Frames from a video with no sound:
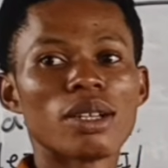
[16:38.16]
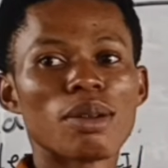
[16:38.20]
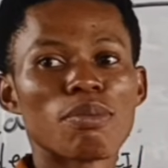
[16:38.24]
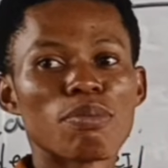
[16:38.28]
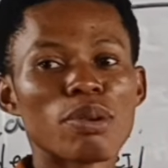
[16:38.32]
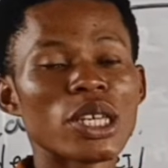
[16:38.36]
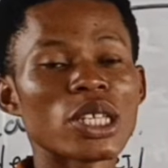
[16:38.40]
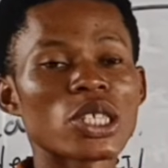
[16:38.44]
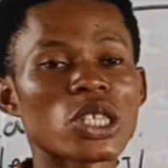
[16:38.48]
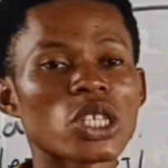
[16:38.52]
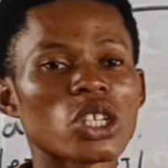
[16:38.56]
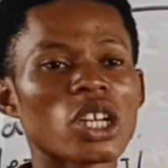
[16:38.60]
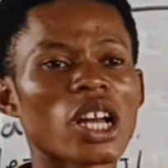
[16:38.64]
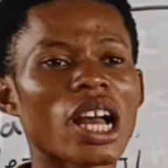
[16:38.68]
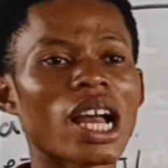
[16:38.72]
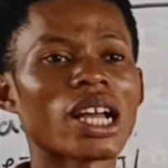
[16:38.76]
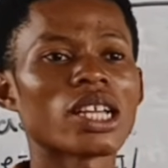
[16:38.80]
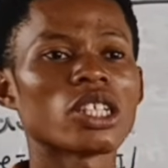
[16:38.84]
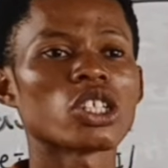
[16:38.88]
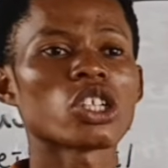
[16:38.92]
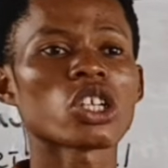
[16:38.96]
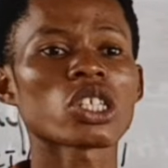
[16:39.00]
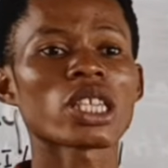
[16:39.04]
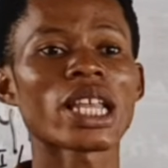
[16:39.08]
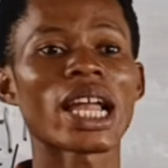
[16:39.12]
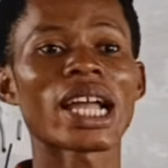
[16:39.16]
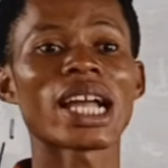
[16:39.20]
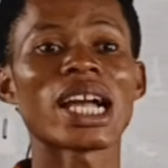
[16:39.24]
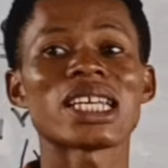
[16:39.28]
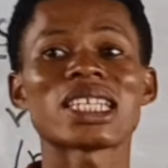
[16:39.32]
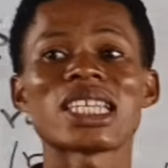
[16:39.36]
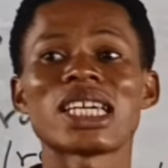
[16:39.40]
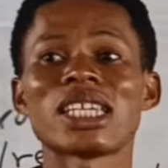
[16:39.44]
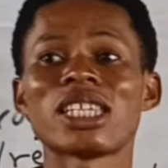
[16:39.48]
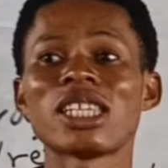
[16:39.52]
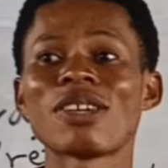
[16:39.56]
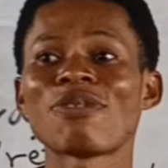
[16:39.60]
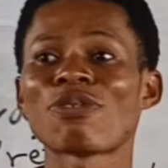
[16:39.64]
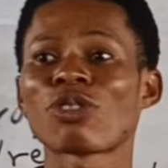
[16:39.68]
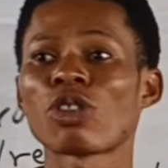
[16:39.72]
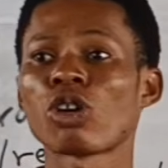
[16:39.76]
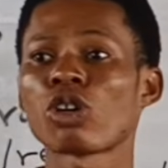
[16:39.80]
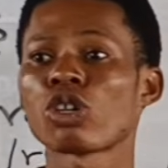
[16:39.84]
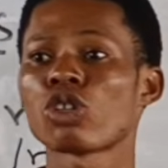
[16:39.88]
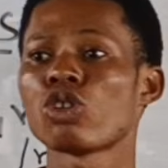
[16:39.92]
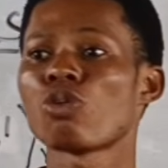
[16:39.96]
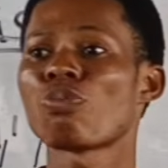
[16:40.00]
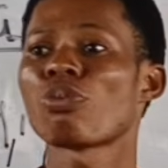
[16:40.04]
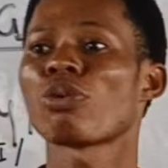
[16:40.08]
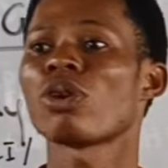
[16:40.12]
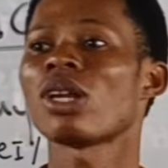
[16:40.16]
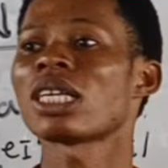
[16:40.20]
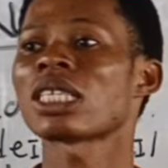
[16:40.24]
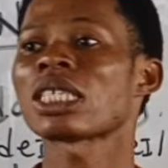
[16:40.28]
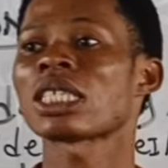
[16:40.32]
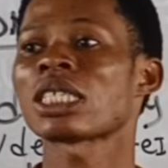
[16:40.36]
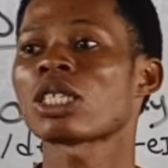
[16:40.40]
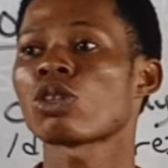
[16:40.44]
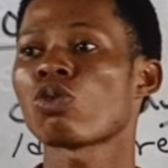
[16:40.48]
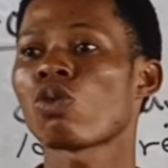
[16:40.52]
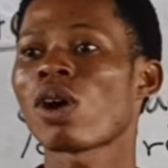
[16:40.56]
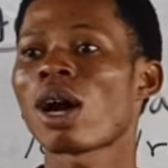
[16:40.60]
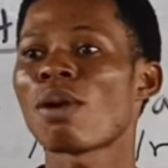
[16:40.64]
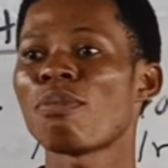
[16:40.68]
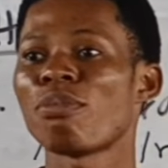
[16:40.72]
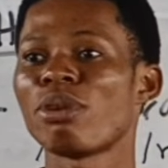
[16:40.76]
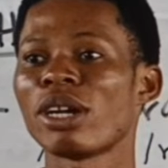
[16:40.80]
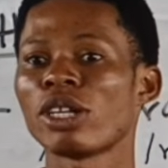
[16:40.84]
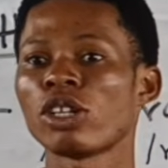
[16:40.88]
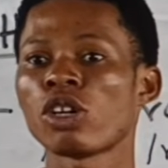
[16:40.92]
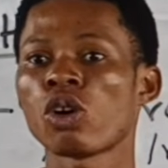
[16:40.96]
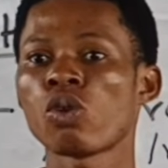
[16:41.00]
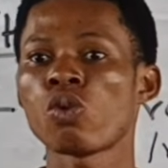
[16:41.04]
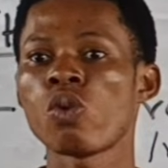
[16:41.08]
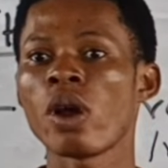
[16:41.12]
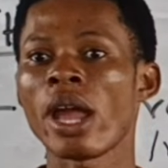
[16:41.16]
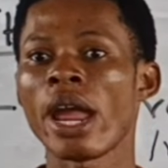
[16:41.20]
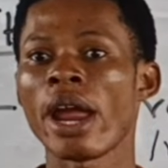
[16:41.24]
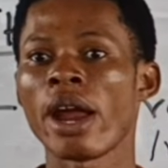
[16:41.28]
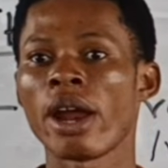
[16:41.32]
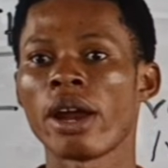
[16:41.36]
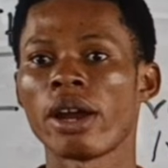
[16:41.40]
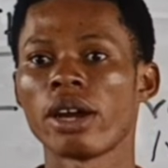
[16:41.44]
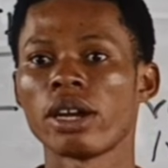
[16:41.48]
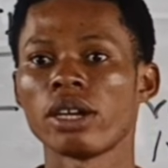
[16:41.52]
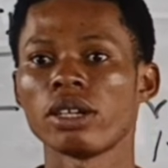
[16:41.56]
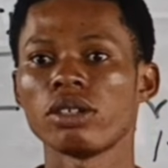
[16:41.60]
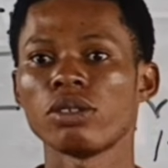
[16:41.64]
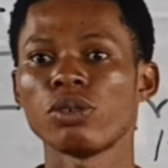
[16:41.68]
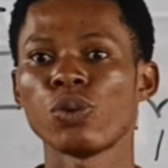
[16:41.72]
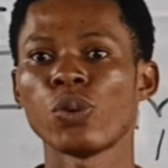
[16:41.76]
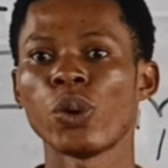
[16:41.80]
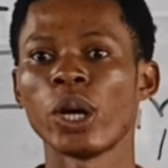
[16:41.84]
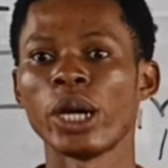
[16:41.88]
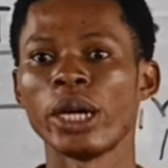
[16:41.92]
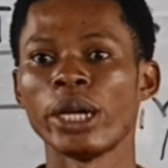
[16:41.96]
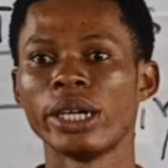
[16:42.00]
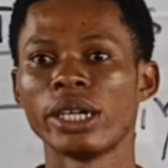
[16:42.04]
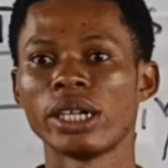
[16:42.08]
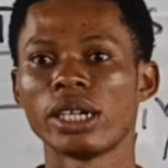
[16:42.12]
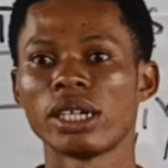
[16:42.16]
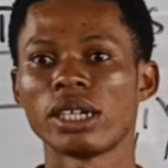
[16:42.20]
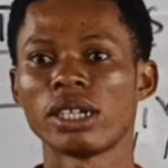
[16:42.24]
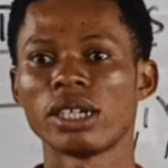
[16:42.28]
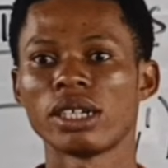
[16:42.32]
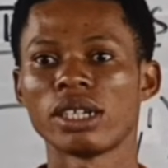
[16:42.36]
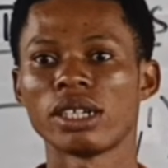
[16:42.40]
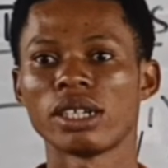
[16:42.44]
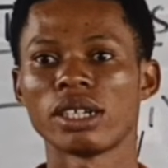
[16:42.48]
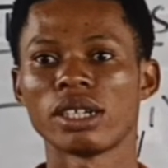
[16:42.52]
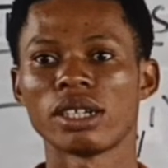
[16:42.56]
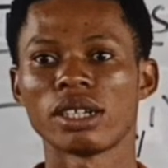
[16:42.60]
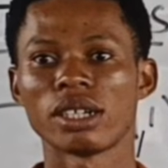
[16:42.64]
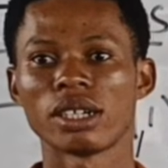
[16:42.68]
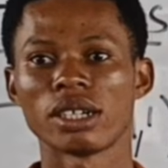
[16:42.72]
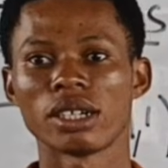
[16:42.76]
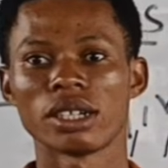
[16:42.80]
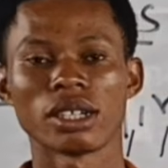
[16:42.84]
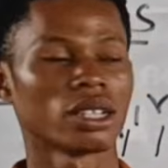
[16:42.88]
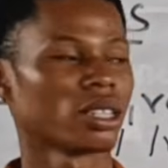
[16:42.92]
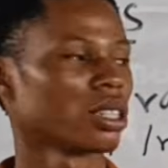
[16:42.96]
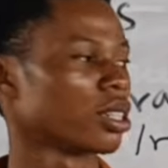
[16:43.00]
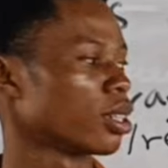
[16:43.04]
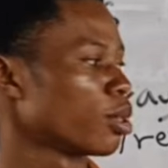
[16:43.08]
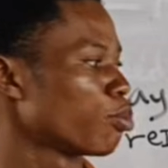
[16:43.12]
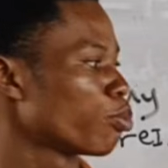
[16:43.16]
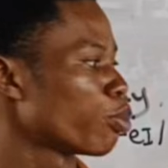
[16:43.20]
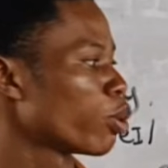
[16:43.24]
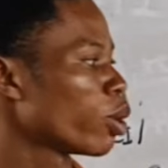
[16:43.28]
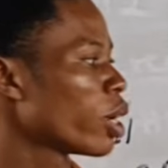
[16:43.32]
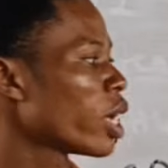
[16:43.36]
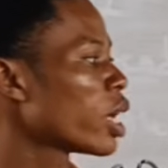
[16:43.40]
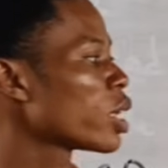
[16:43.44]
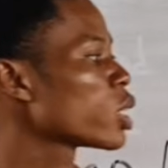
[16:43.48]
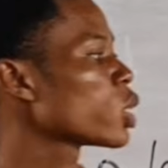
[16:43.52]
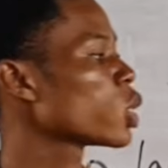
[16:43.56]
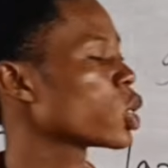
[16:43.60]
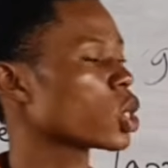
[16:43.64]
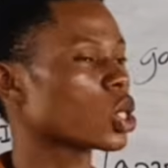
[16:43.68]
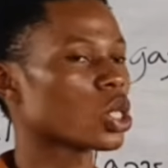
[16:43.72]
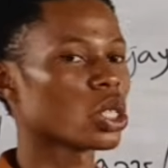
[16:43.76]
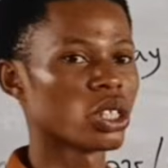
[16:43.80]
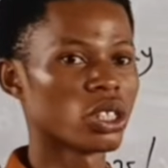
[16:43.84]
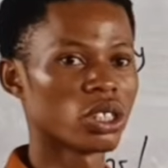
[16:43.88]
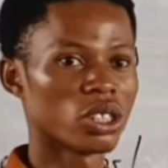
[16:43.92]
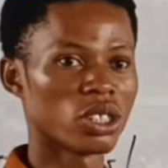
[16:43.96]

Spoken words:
Please, just like I said, diphthong you pronounce it in one breath, not uer. Pronounce this.